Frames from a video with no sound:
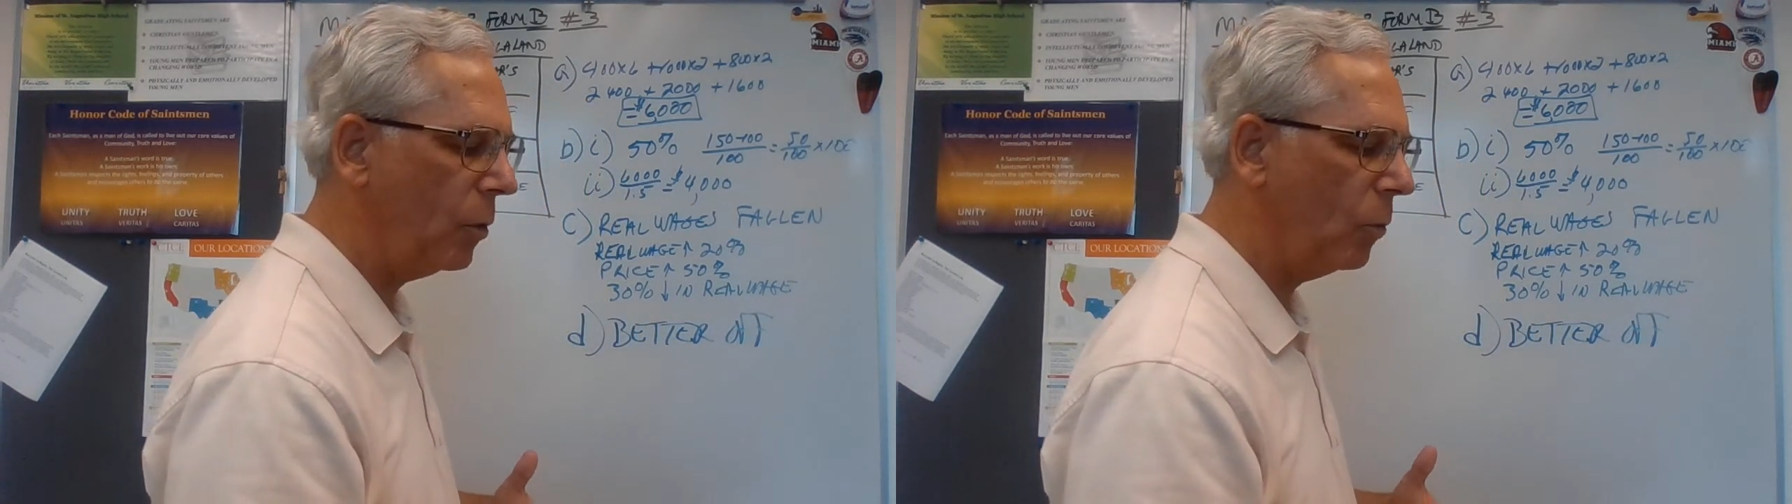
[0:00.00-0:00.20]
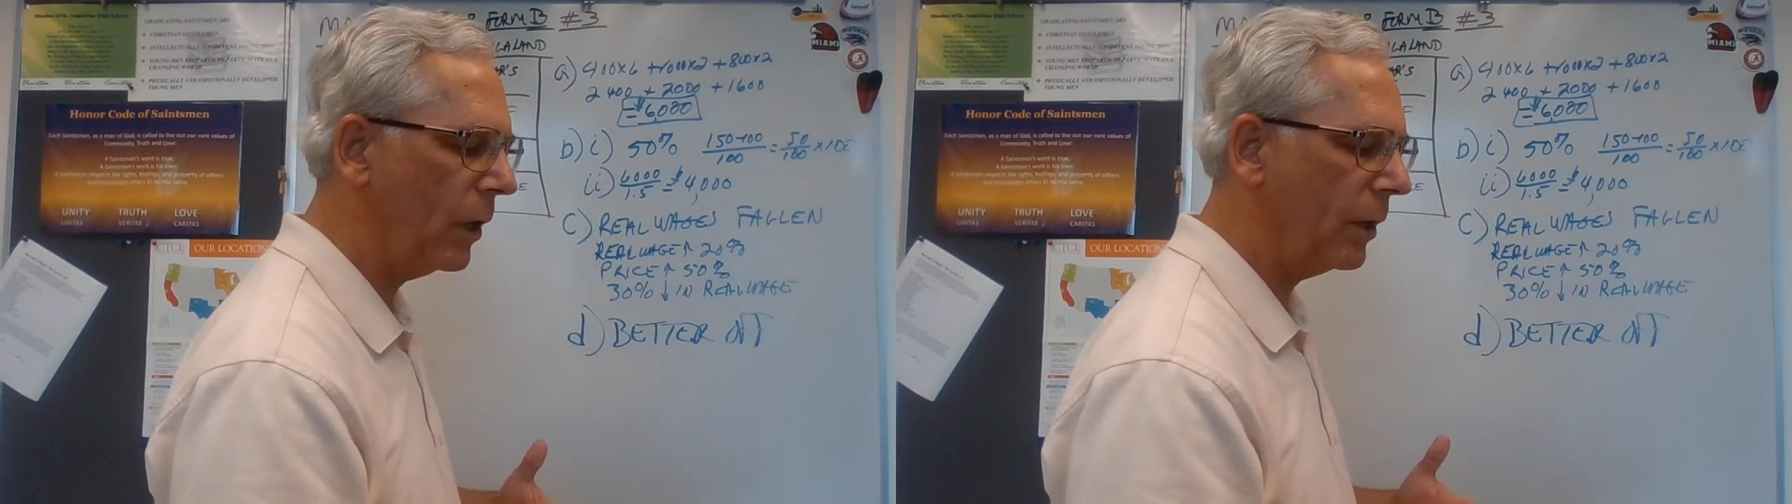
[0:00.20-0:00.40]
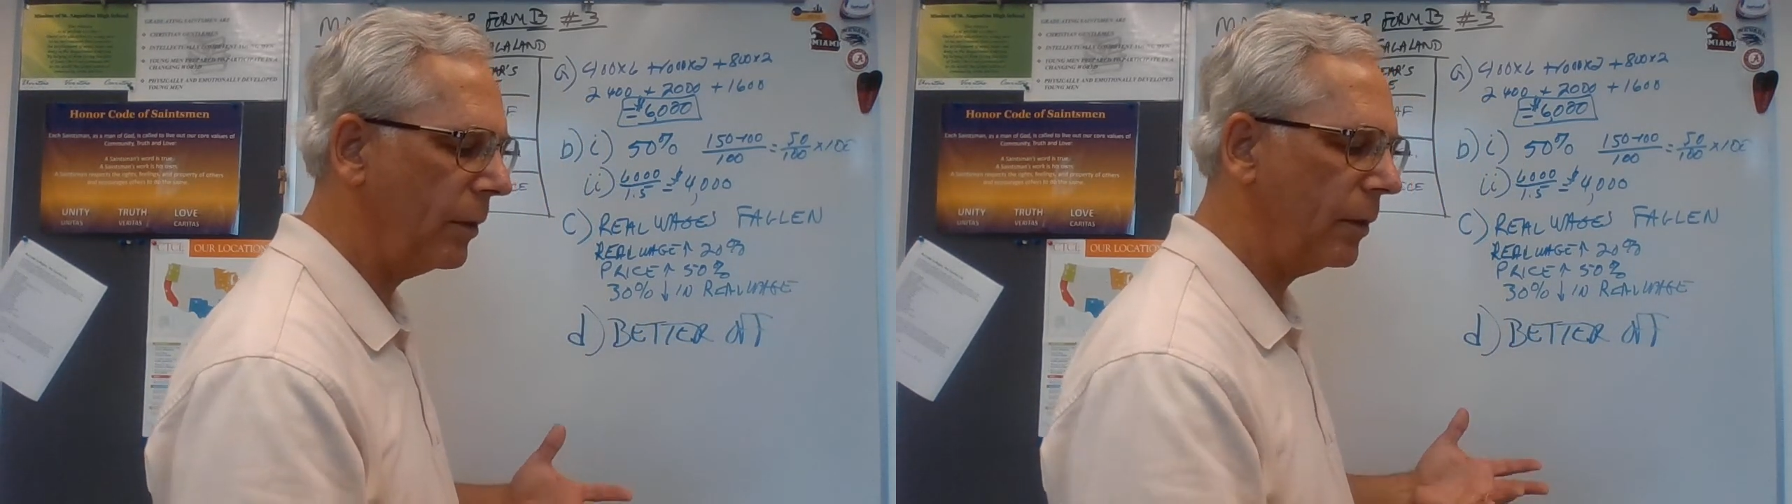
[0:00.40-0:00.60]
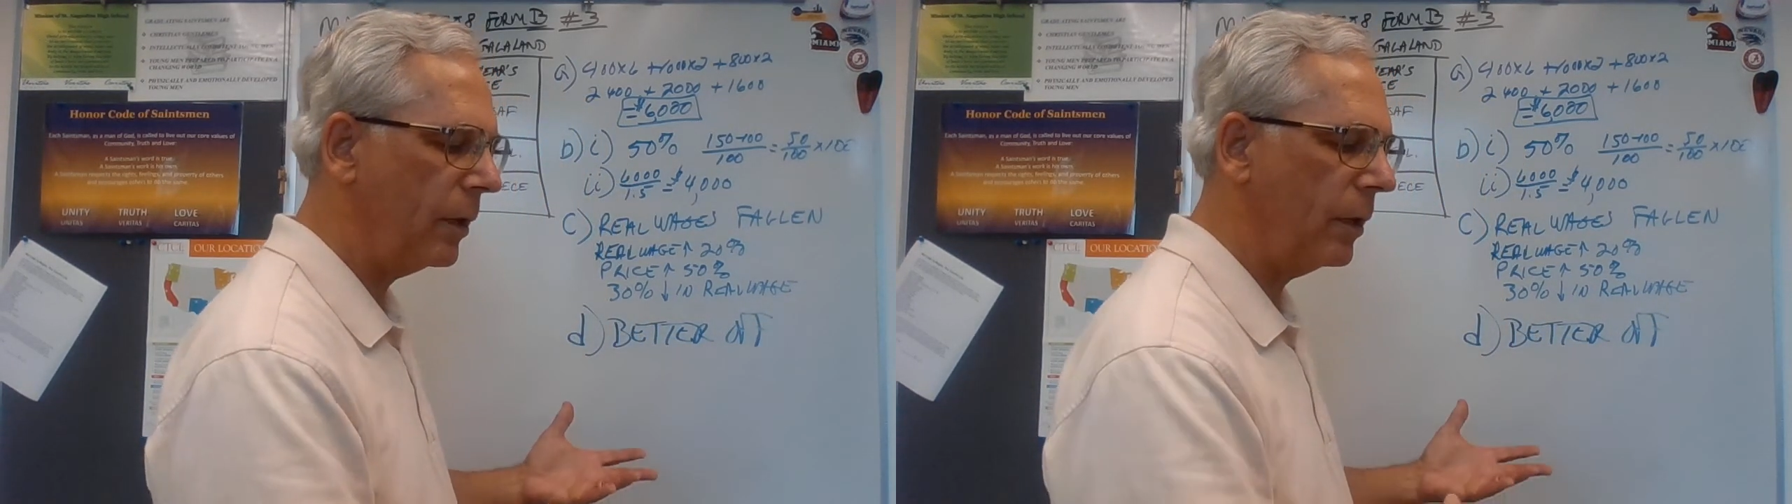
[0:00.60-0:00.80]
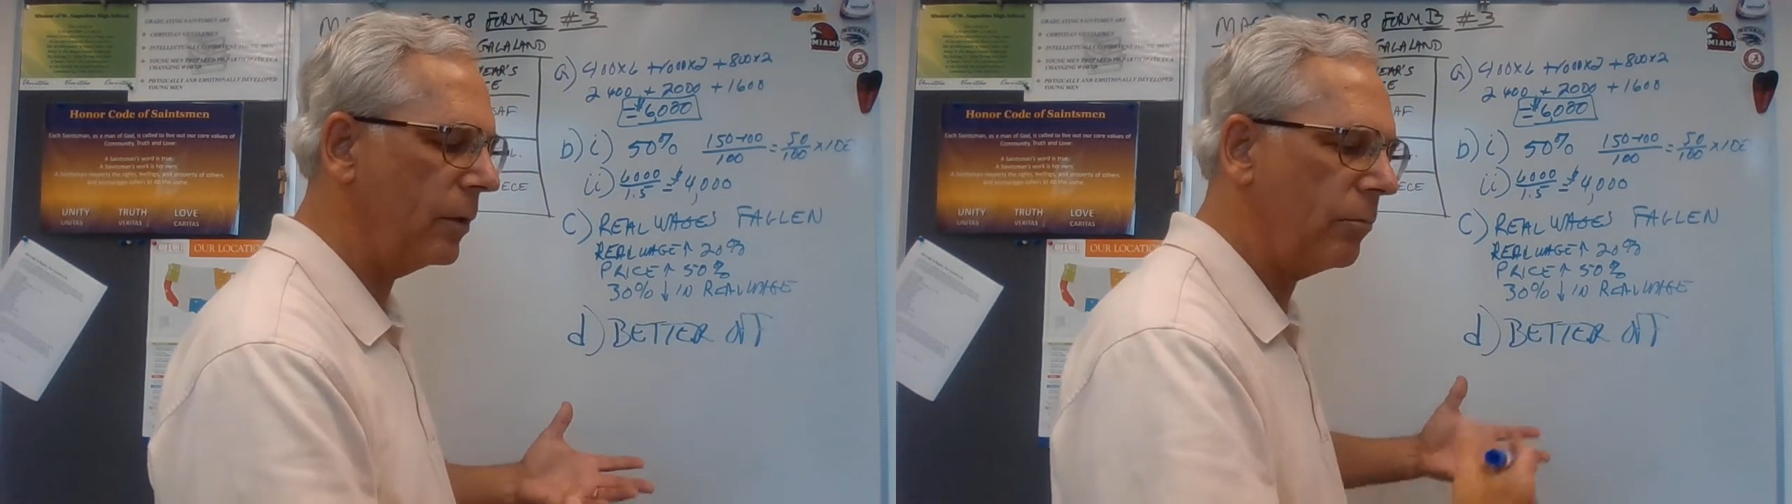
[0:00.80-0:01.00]
with
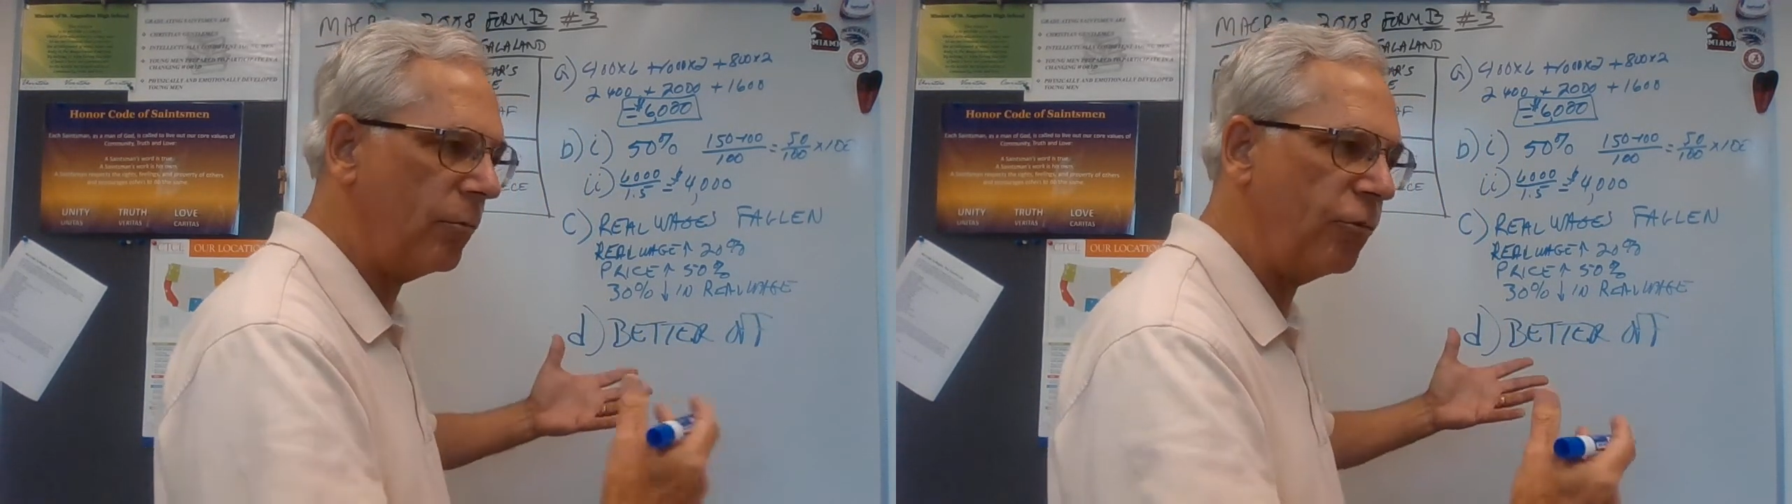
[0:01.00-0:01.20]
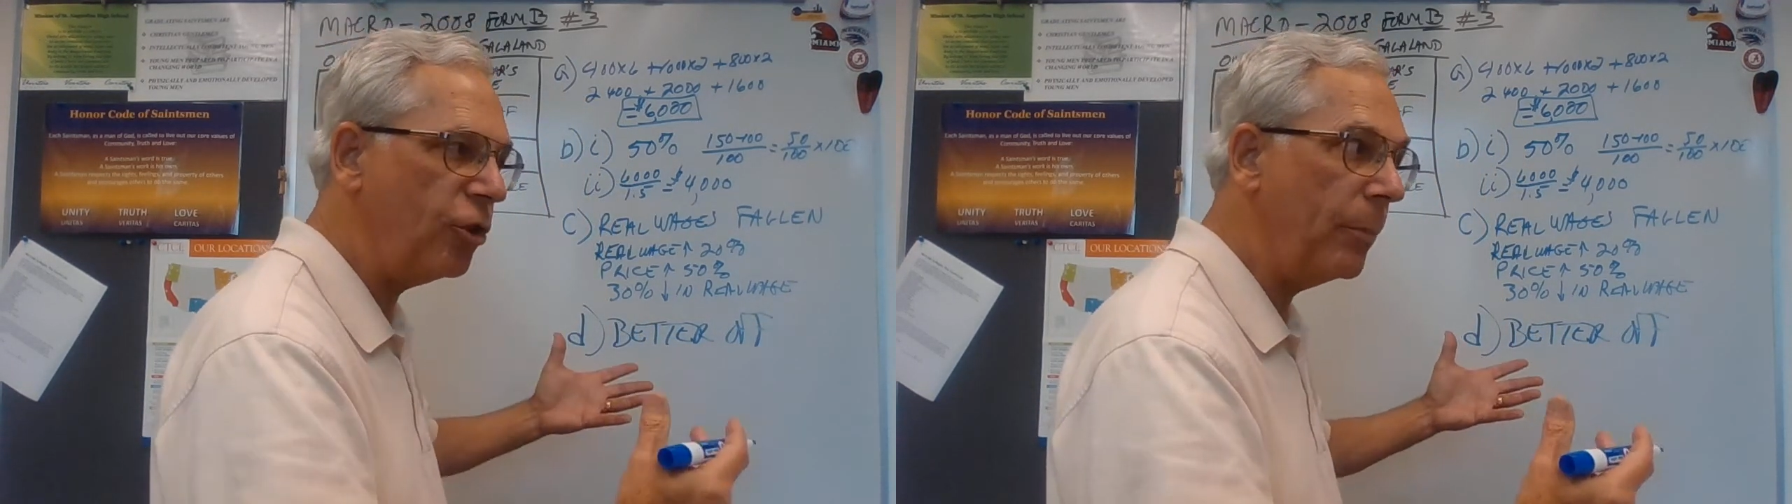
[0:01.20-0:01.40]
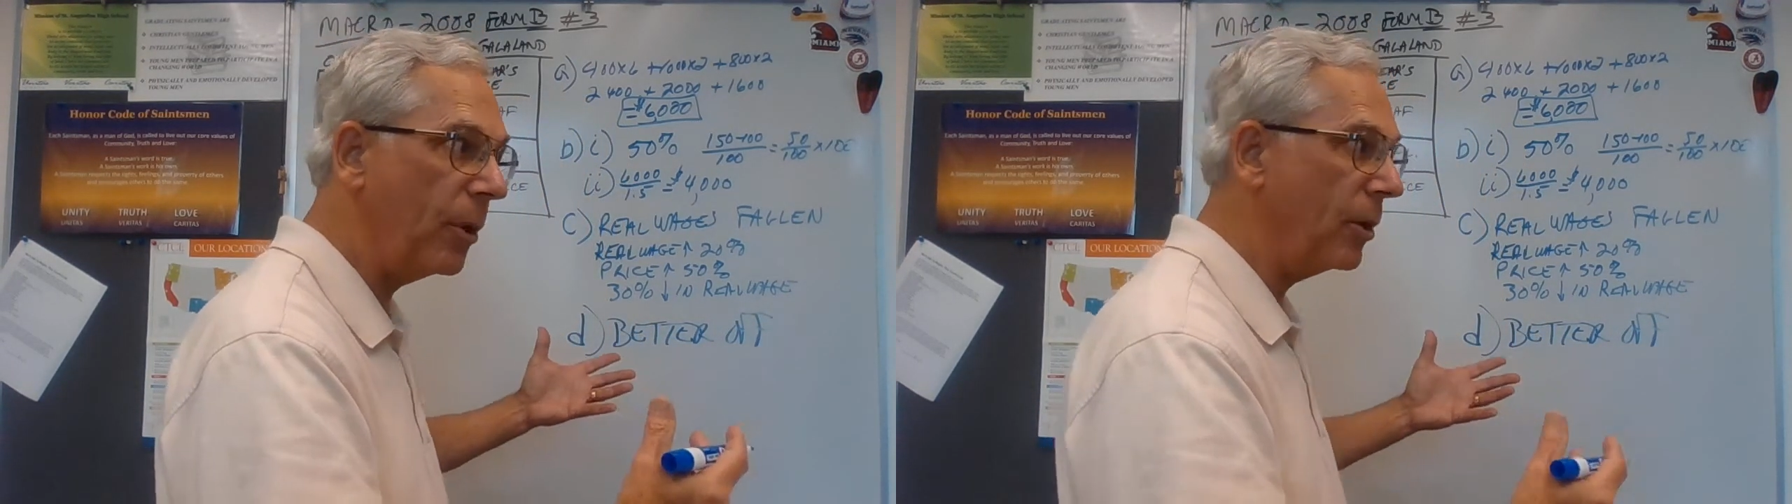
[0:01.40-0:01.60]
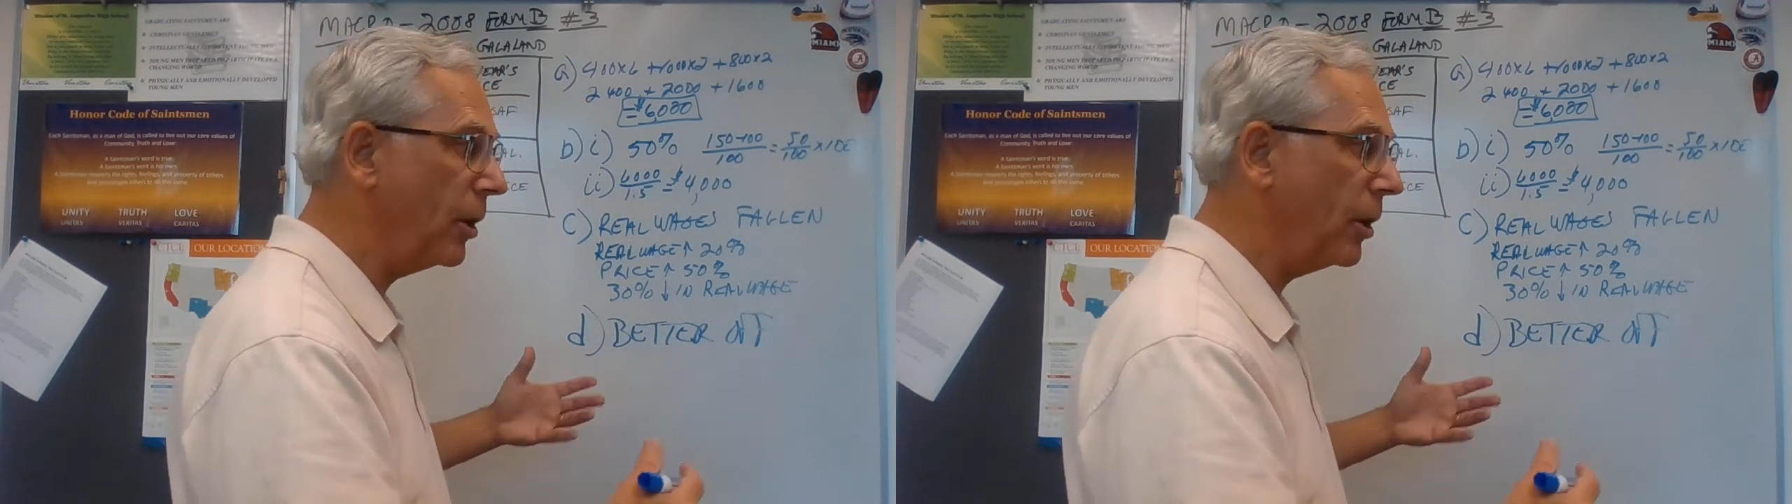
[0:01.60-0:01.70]
cheaper